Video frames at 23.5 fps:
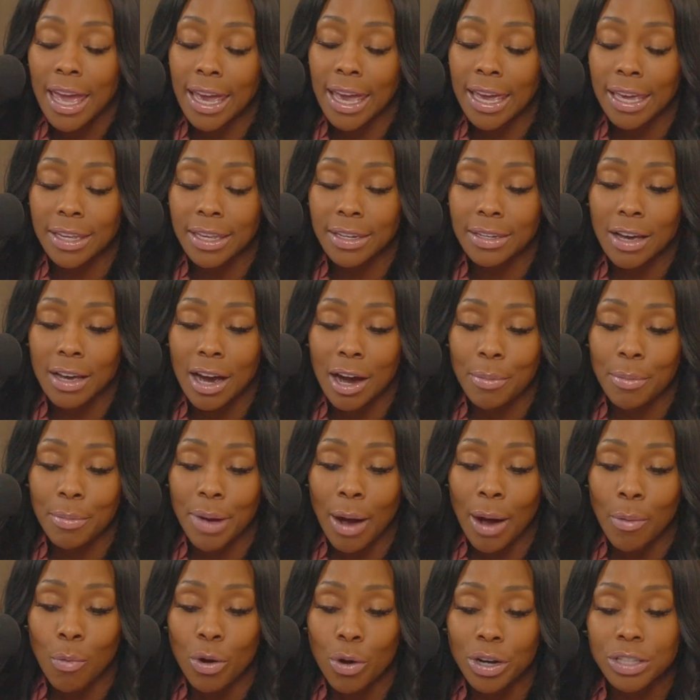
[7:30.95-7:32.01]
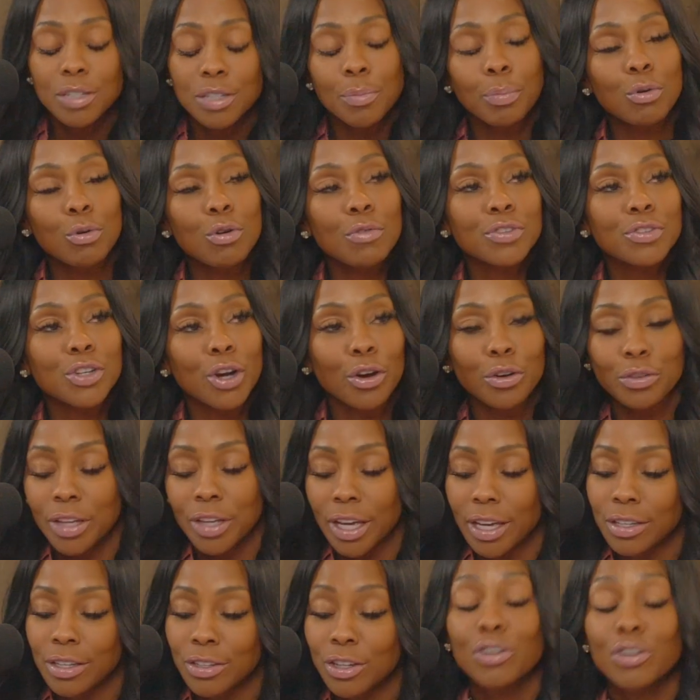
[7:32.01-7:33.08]
And I wanted to prove to her
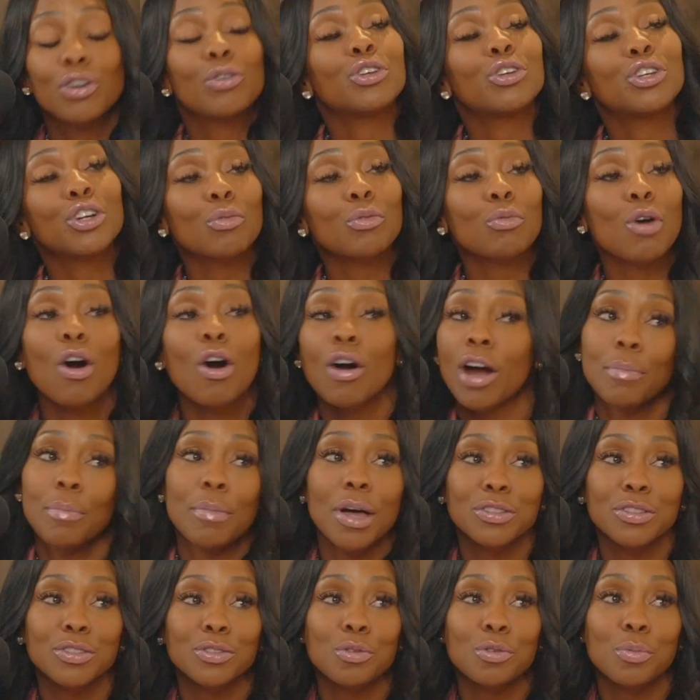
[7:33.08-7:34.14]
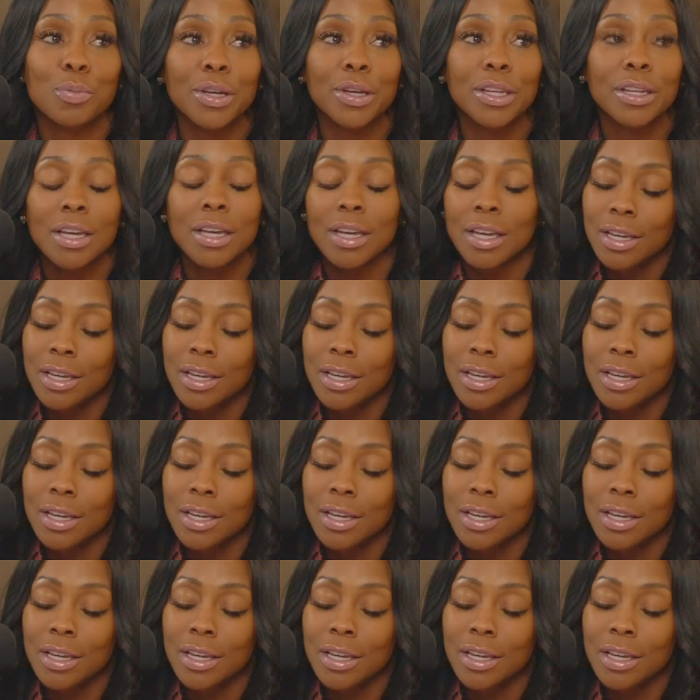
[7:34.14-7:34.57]
that, you're wrong, I'm not stupid.